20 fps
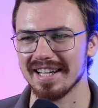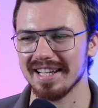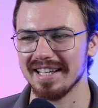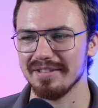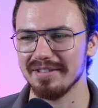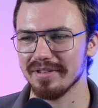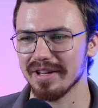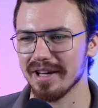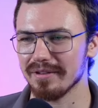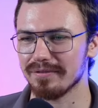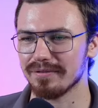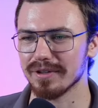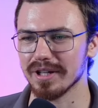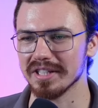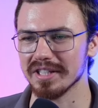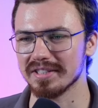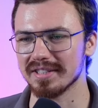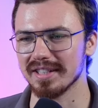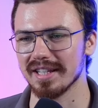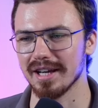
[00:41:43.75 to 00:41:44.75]
I even have
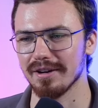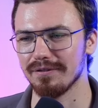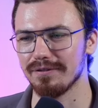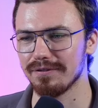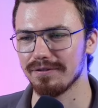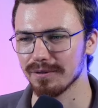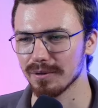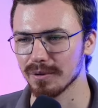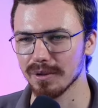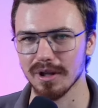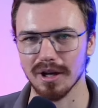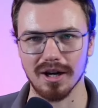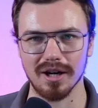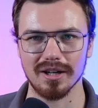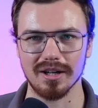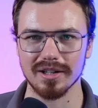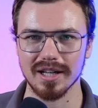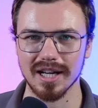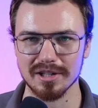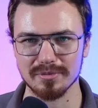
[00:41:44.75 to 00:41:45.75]
friends that are full
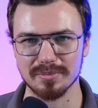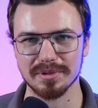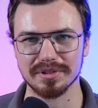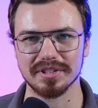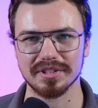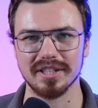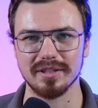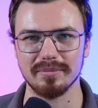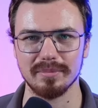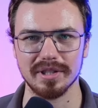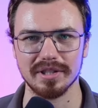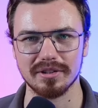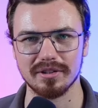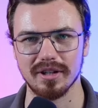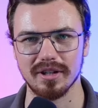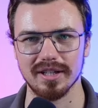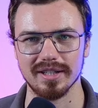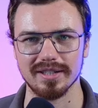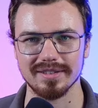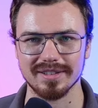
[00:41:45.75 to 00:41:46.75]
on 100% in
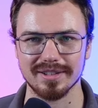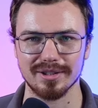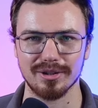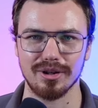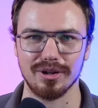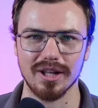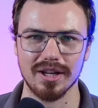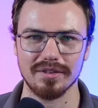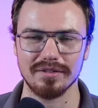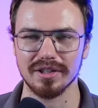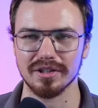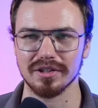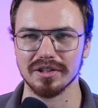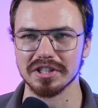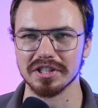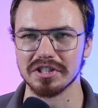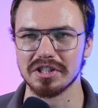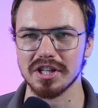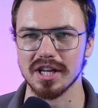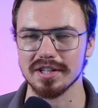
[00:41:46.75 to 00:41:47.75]
Bitcoin and they all have it on
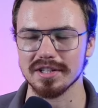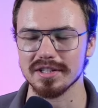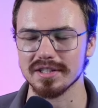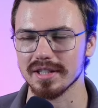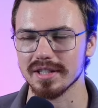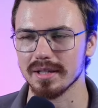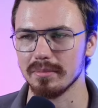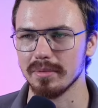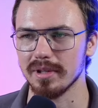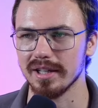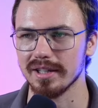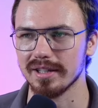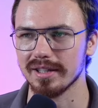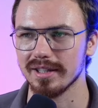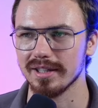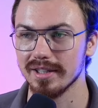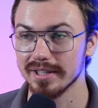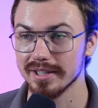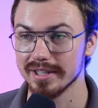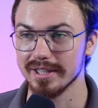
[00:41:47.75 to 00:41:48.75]
exchanges, and I'm
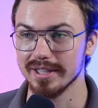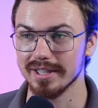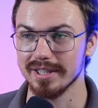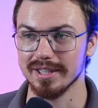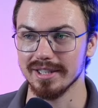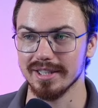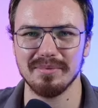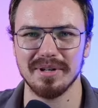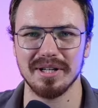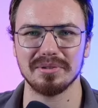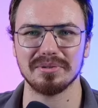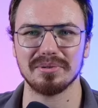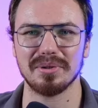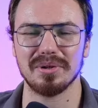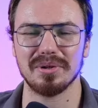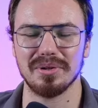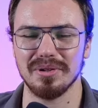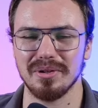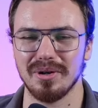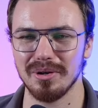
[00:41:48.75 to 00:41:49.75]
like, but it's
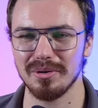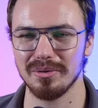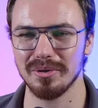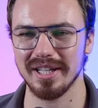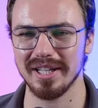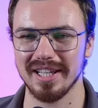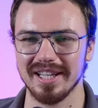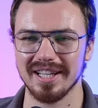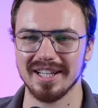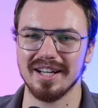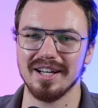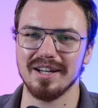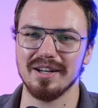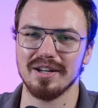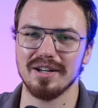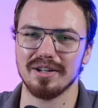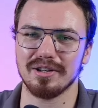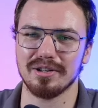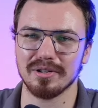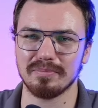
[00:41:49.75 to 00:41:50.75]
all, already
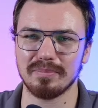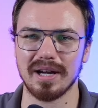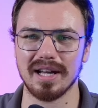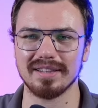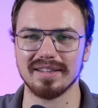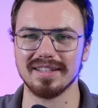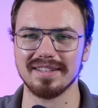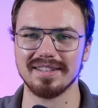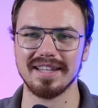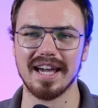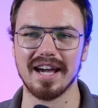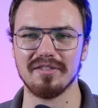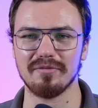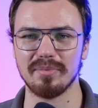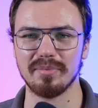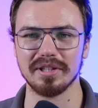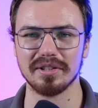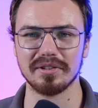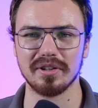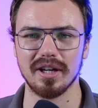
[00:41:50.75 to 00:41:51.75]
a, a good part that they have
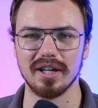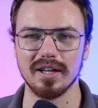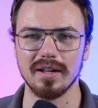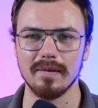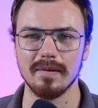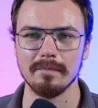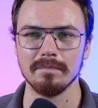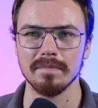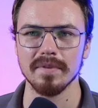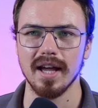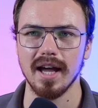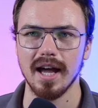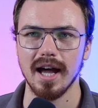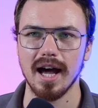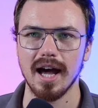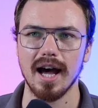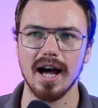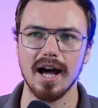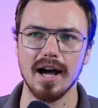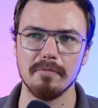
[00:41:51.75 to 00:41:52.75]
Bitcoin. Yeah.
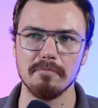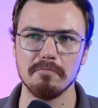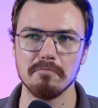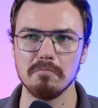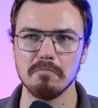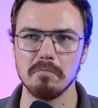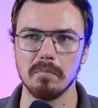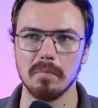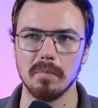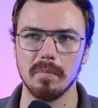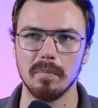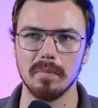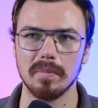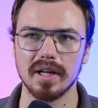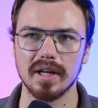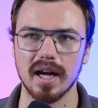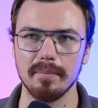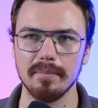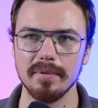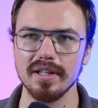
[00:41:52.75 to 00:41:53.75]
Um,
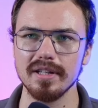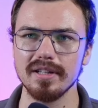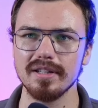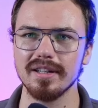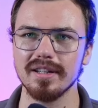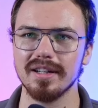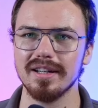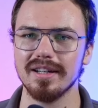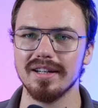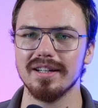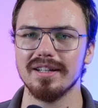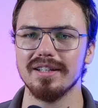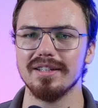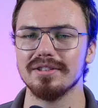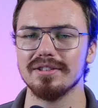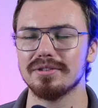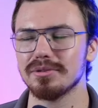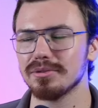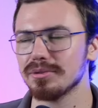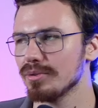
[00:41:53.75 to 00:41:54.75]
coming uh,
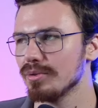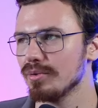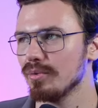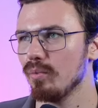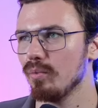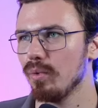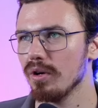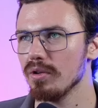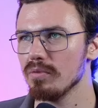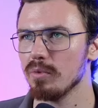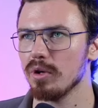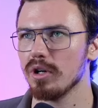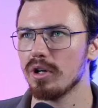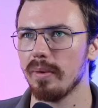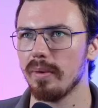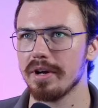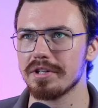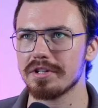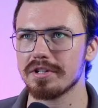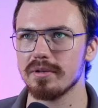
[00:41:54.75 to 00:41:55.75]
to one more
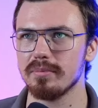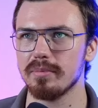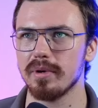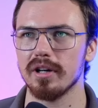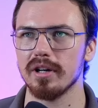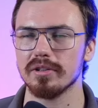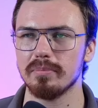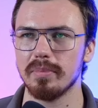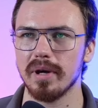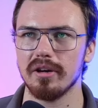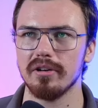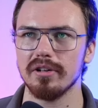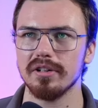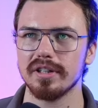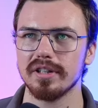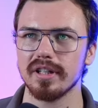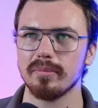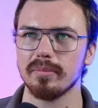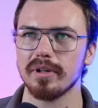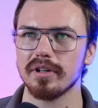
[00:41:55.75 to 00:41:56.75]
question about
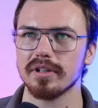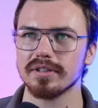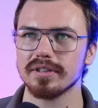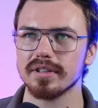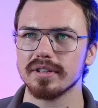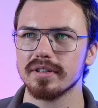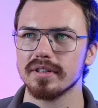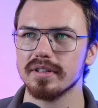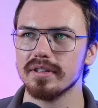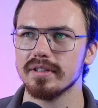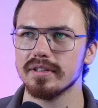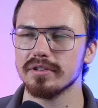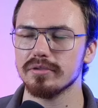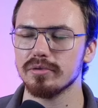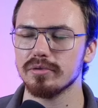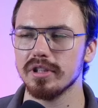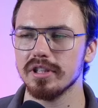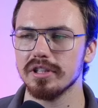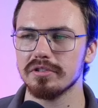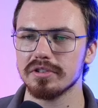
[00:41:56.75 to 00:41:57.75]
parenting because it, it is
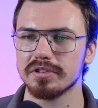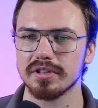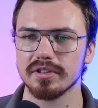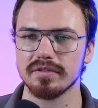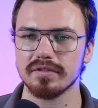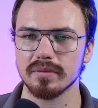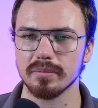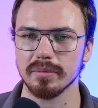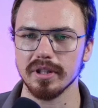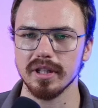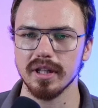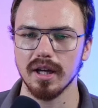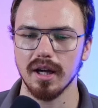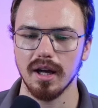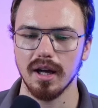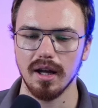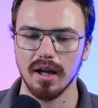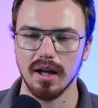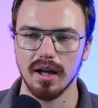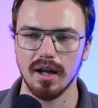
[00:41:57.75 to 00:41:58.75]
really interesting for me.
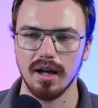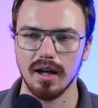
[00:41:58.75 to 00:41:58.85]
Yeah.